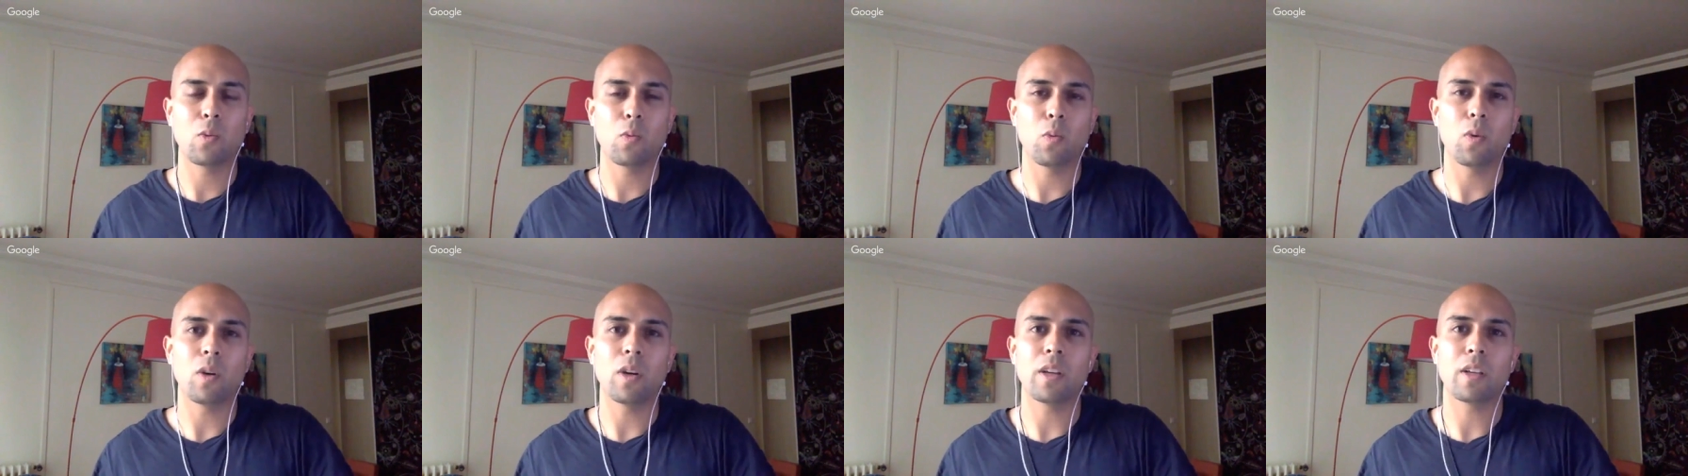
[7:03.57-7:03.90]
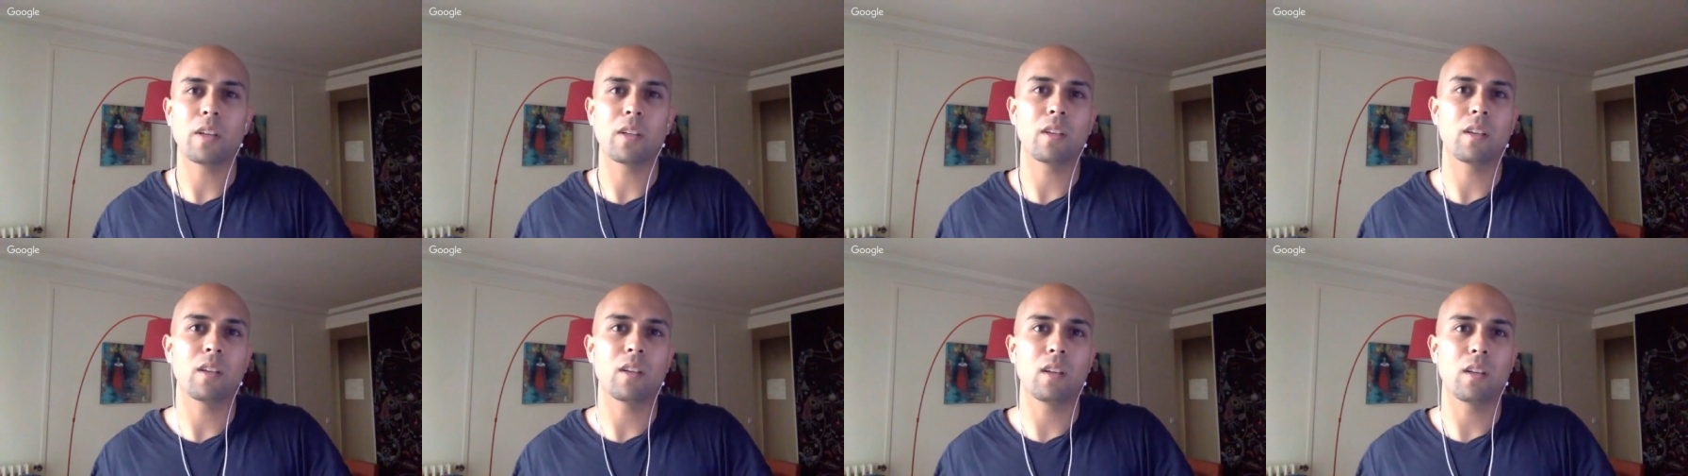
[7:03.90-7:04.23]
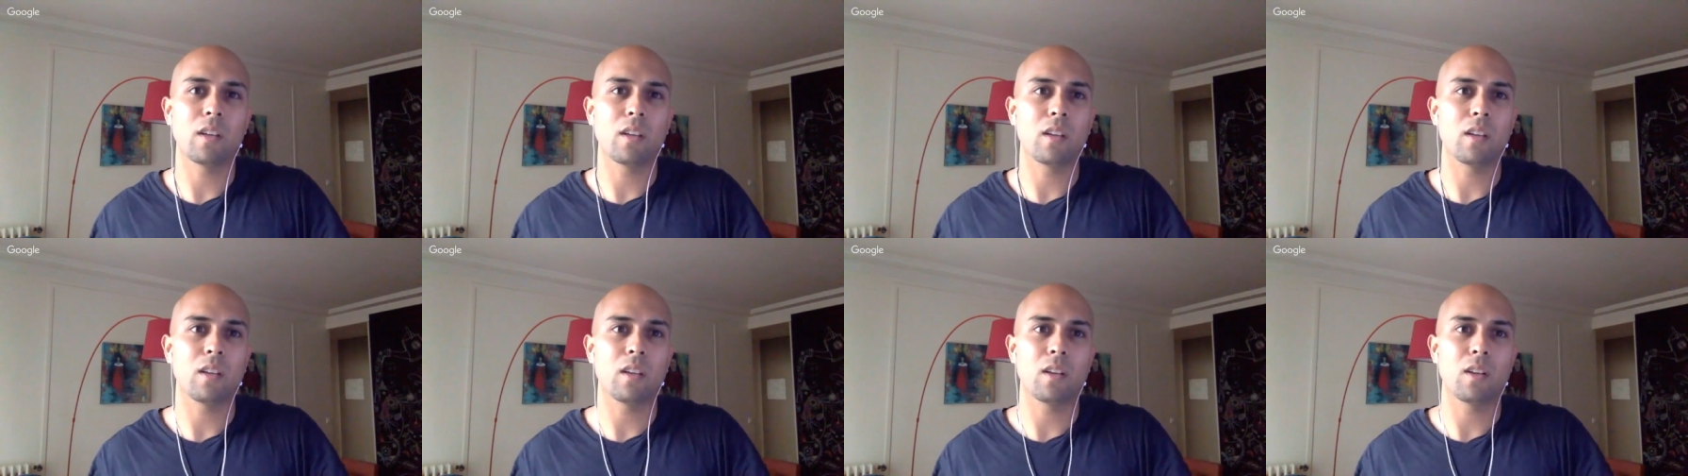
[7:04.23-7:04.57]
what
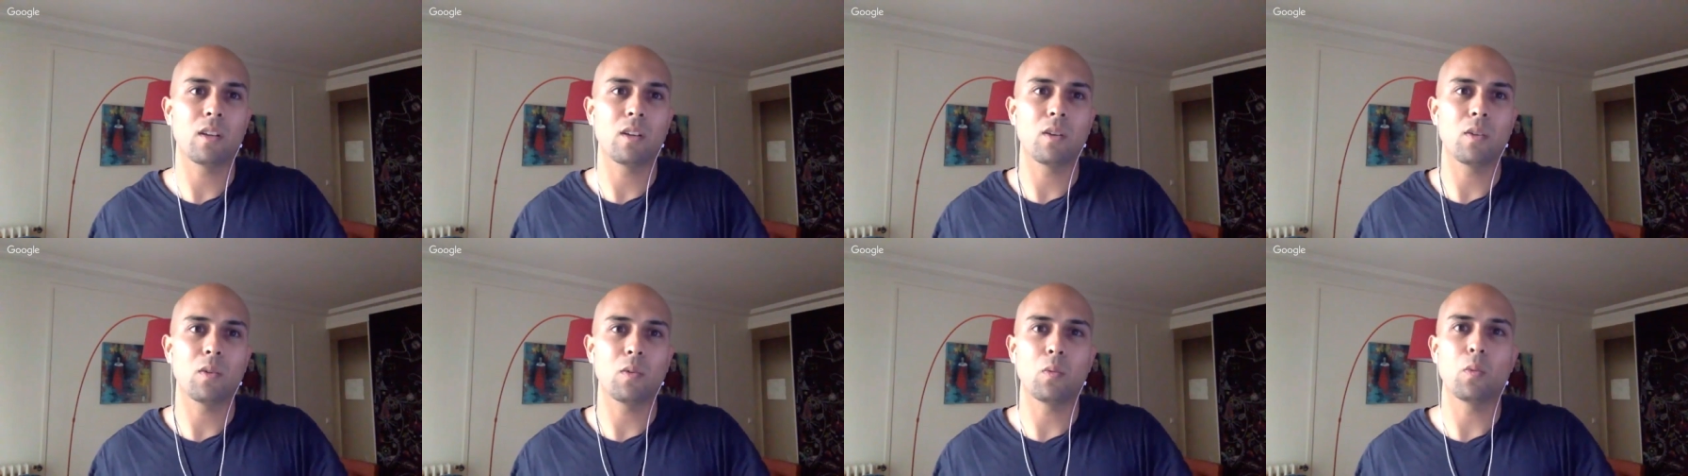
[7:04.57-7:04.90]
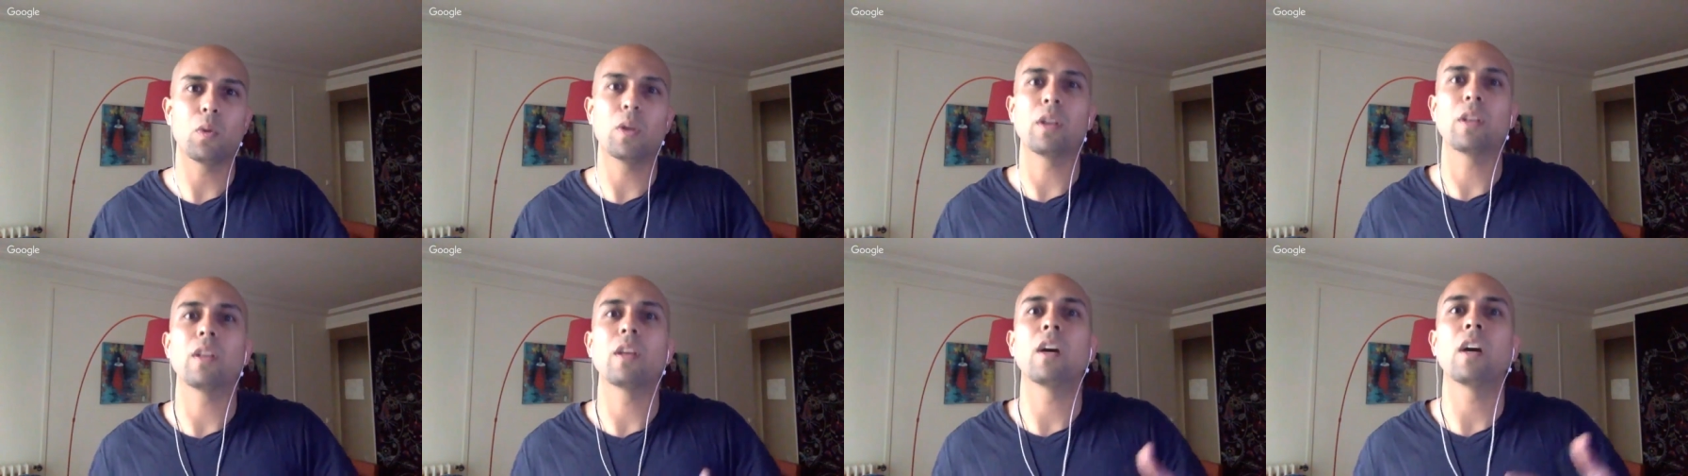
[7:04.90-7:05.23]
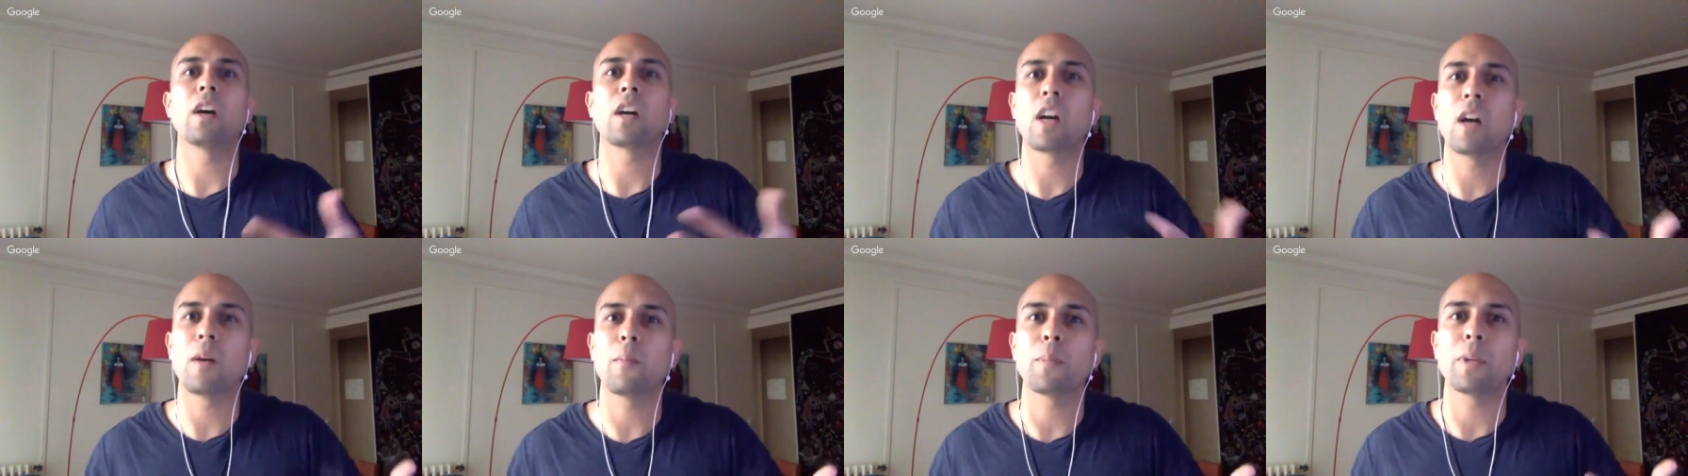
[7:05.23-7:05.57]
uh, what a
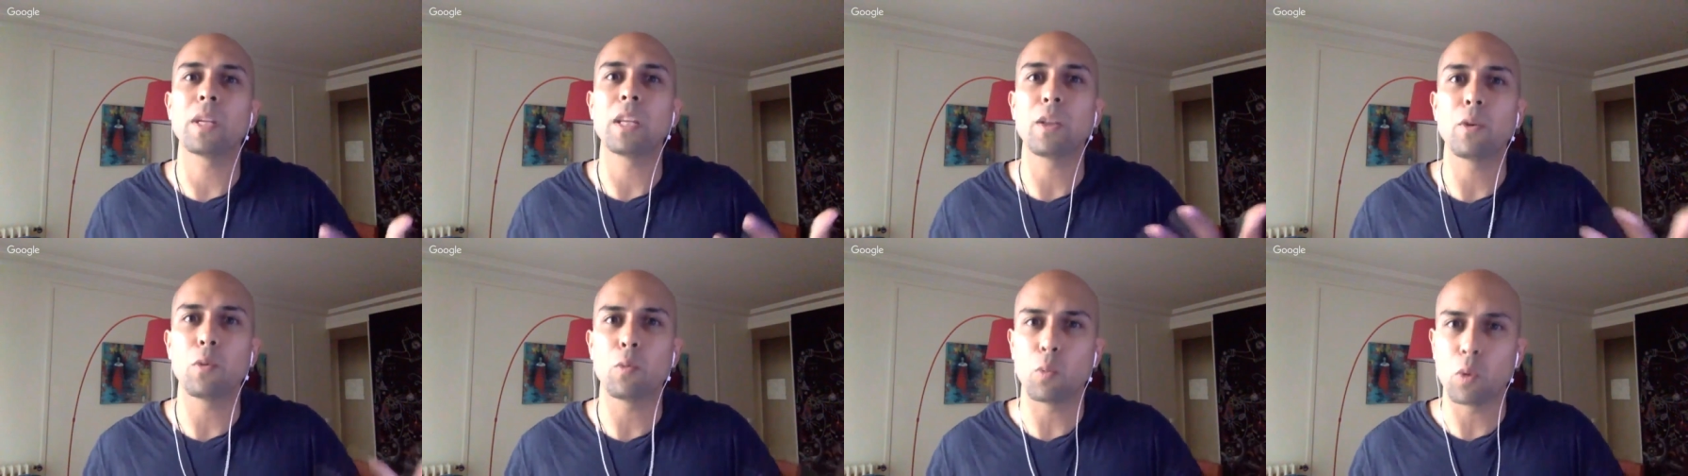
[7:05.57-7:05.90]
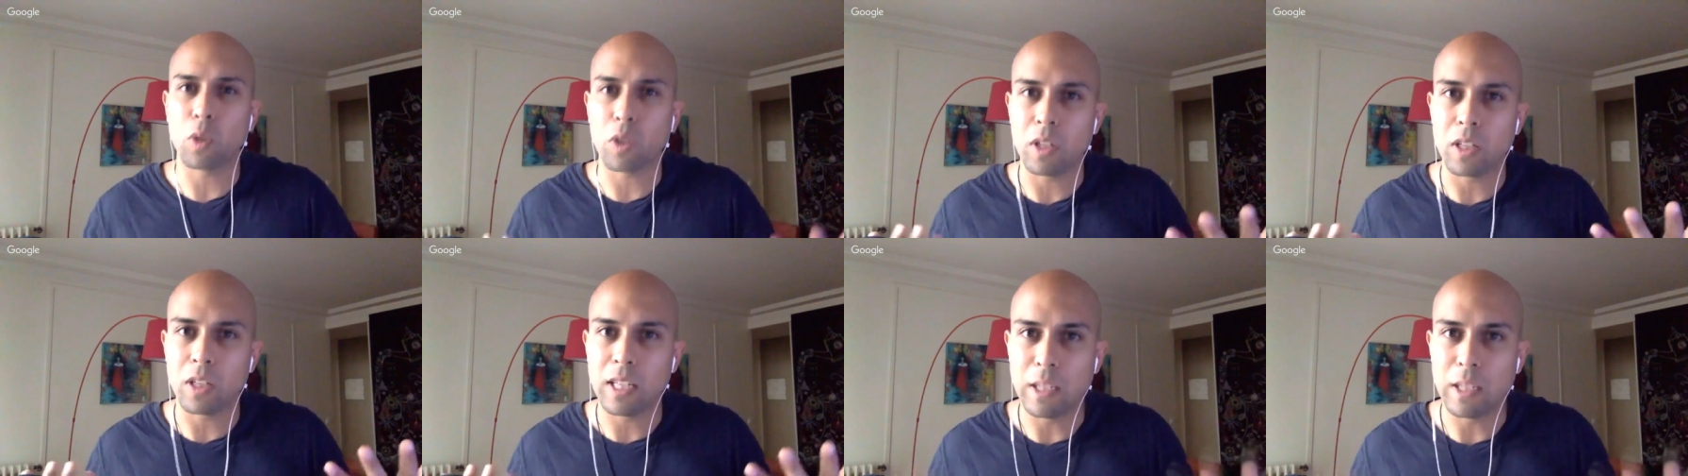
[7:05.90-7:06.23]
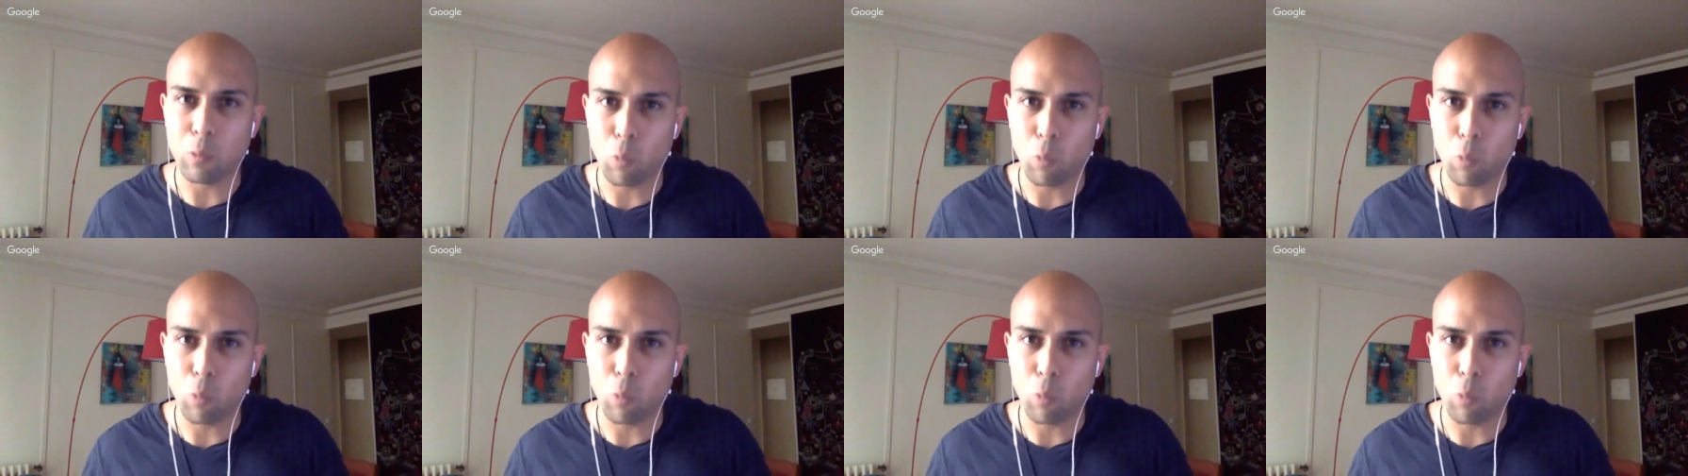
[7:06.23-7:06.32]
company would